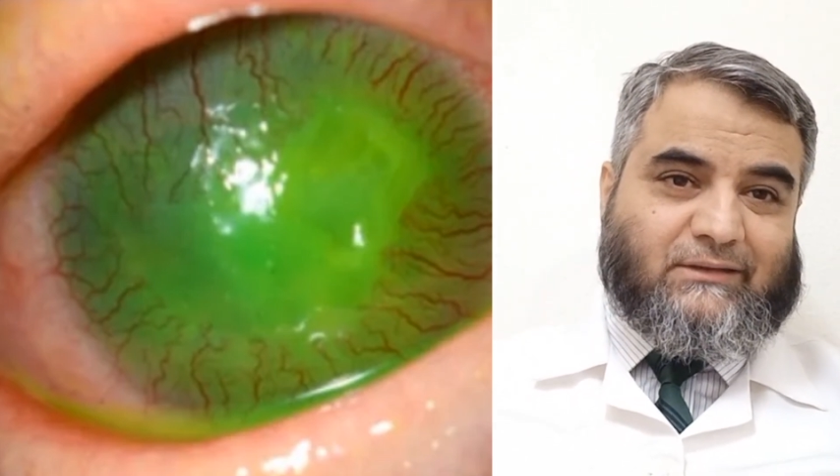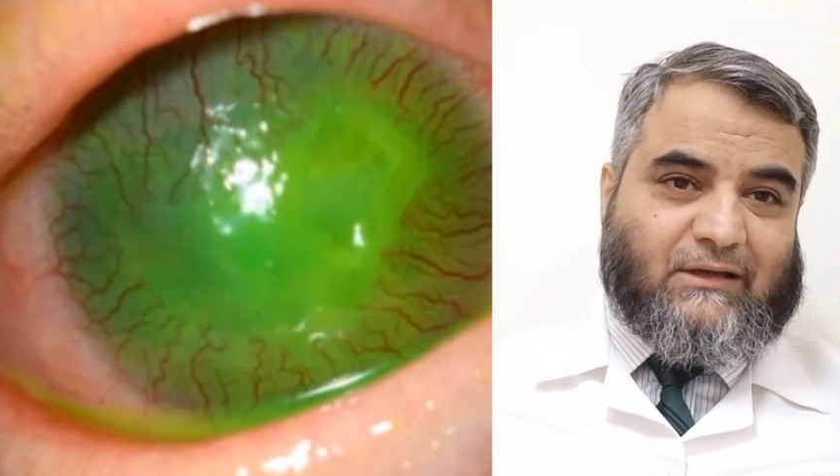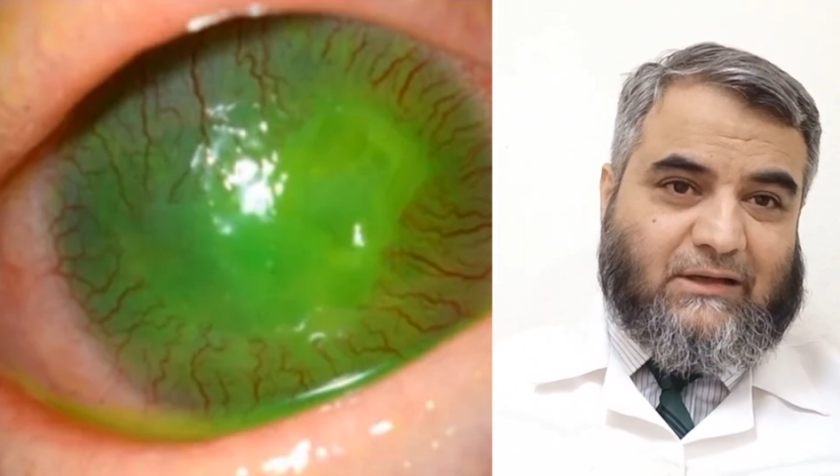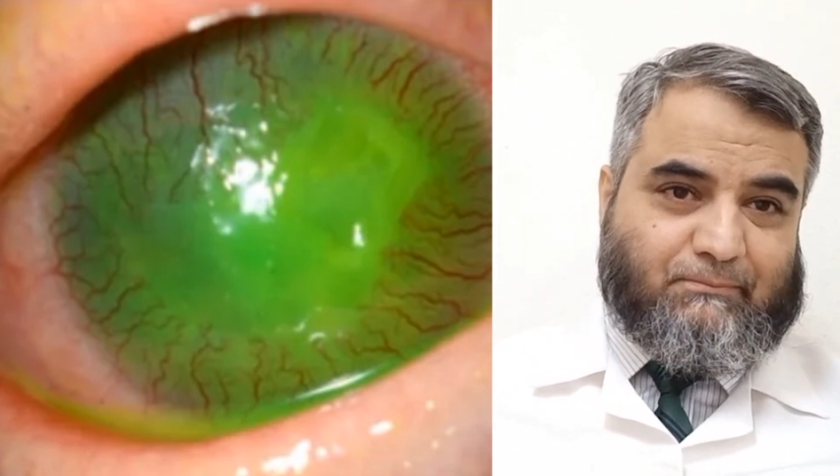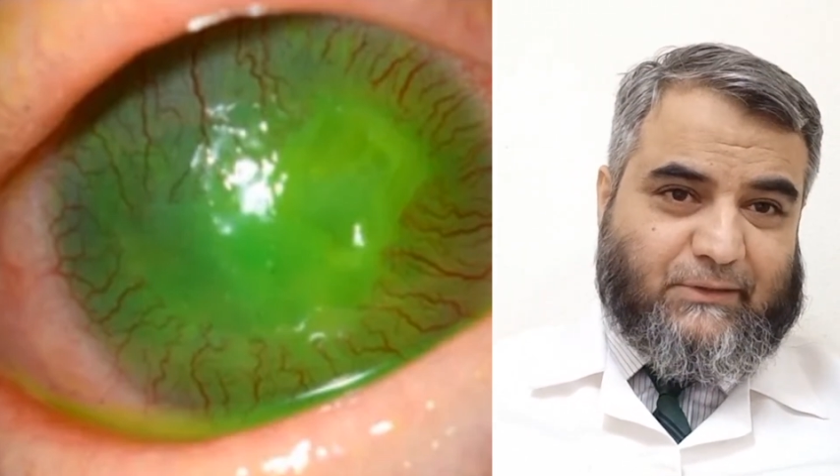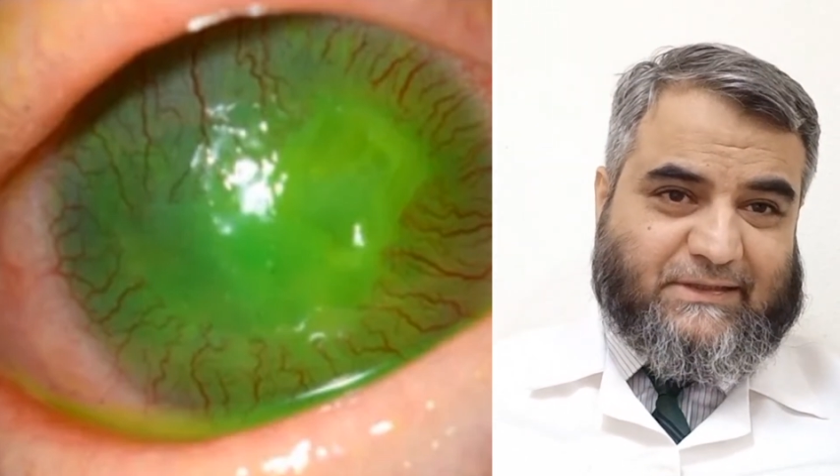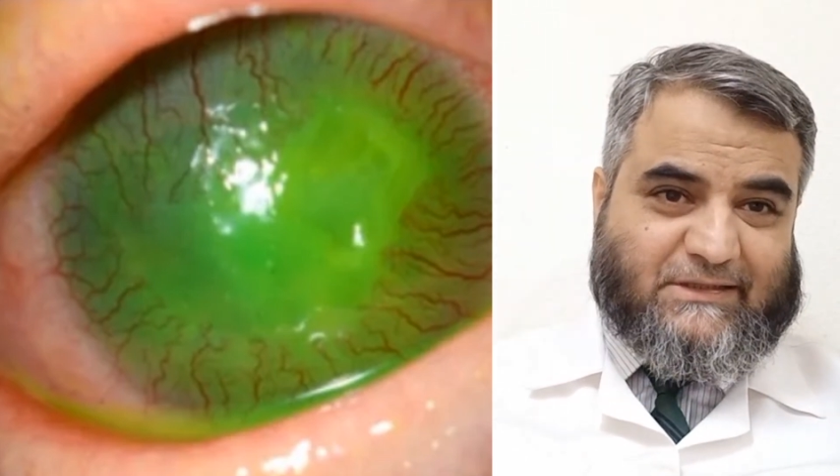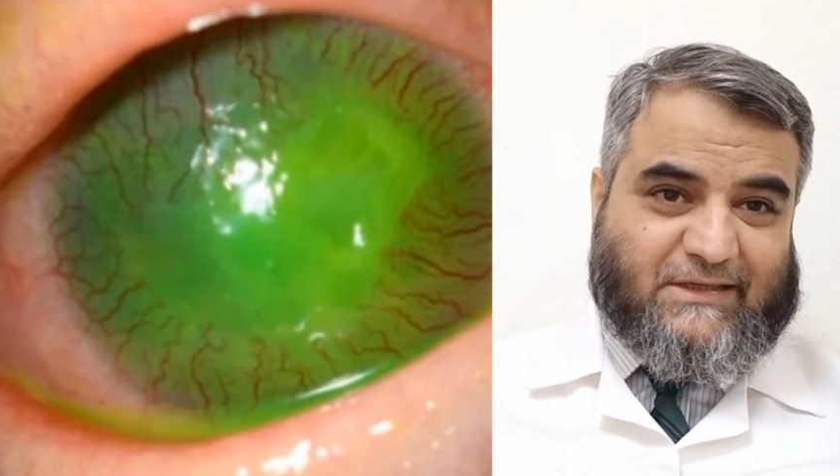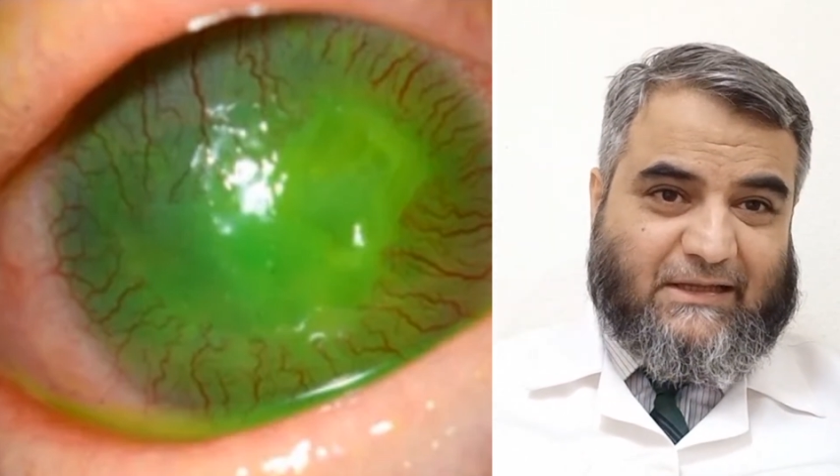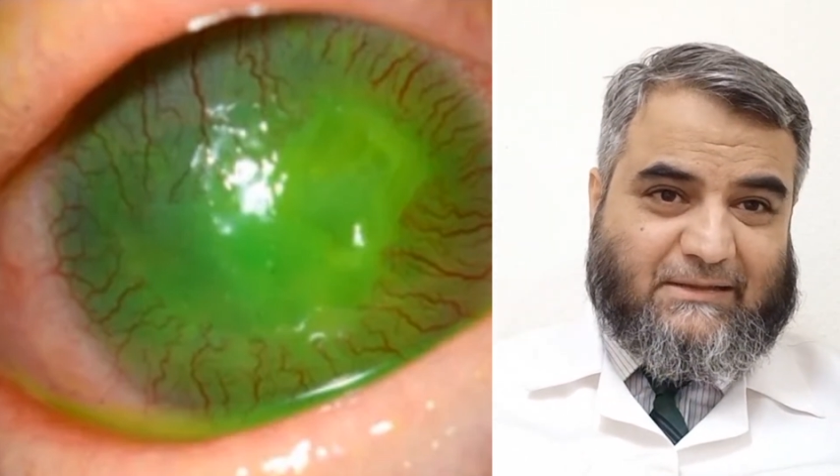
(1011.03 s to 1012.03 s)
the limbal
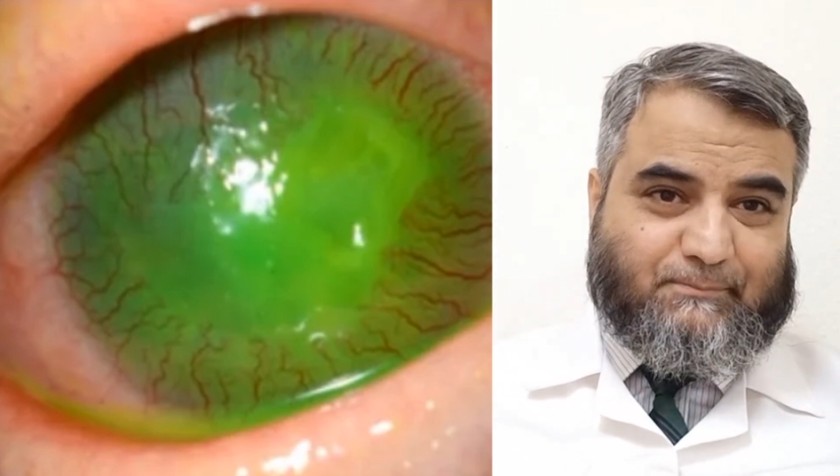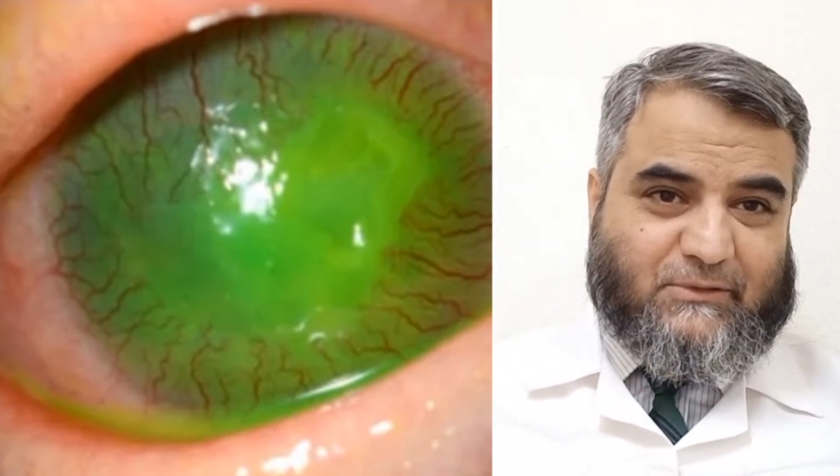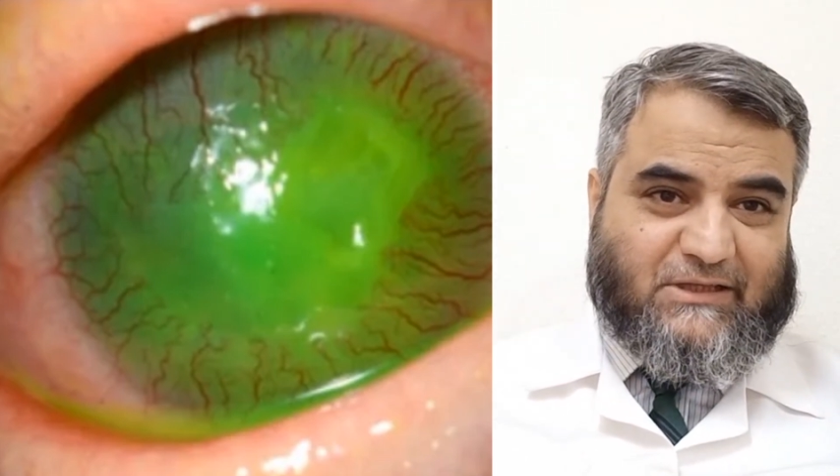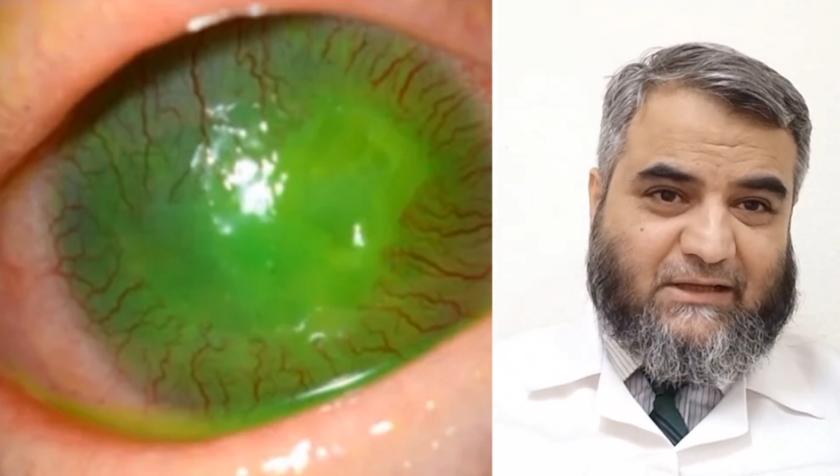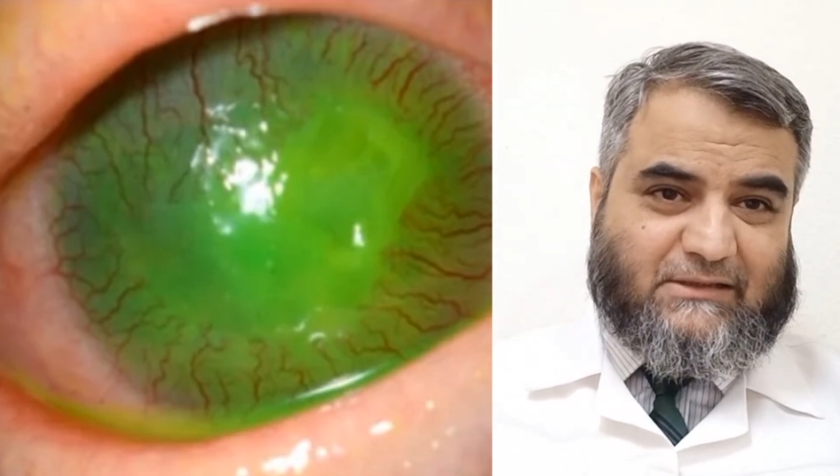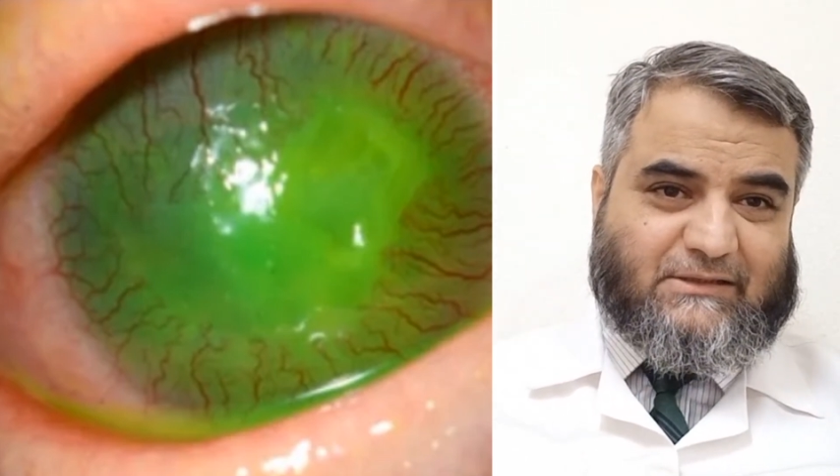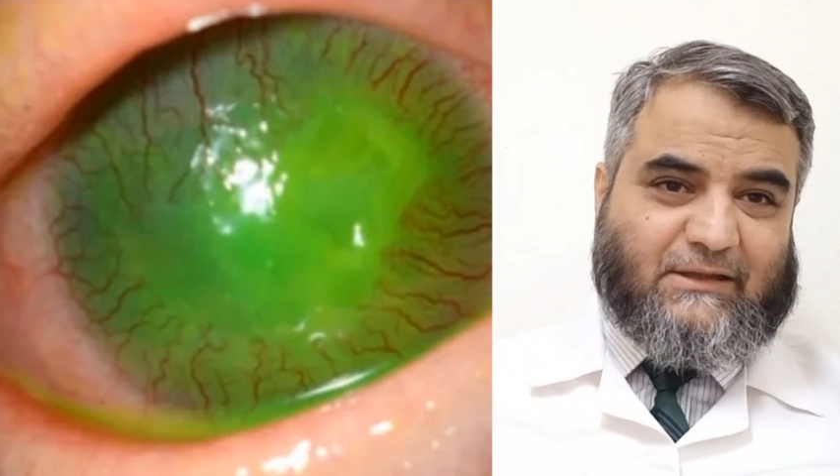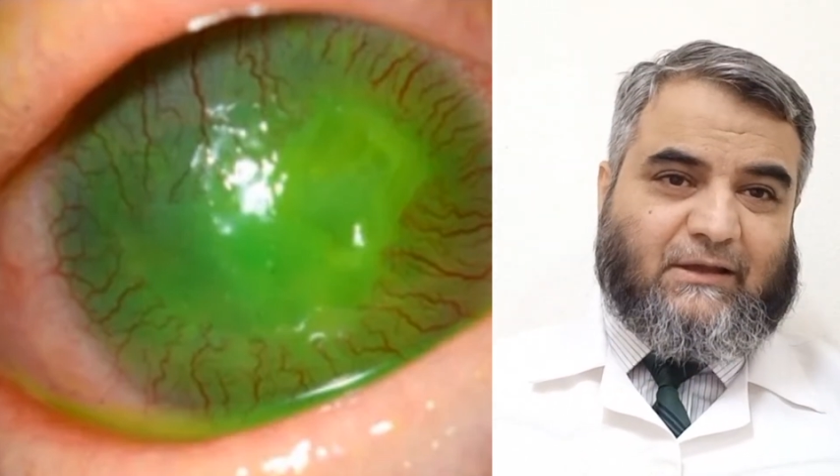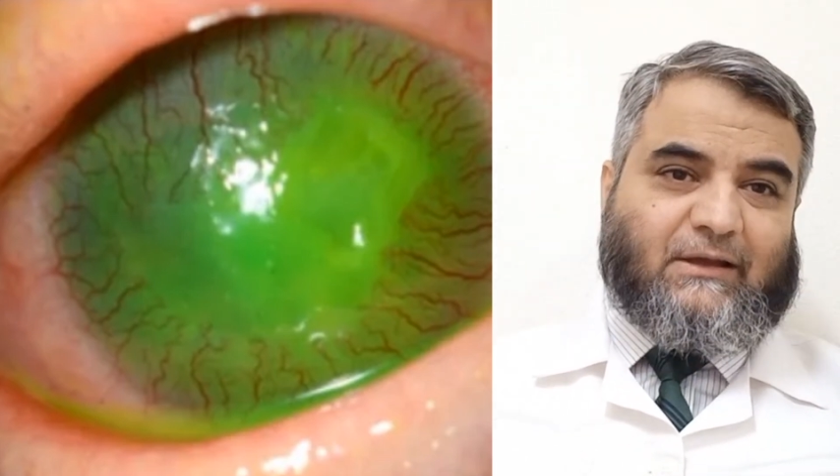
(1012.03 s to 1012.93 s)
cells,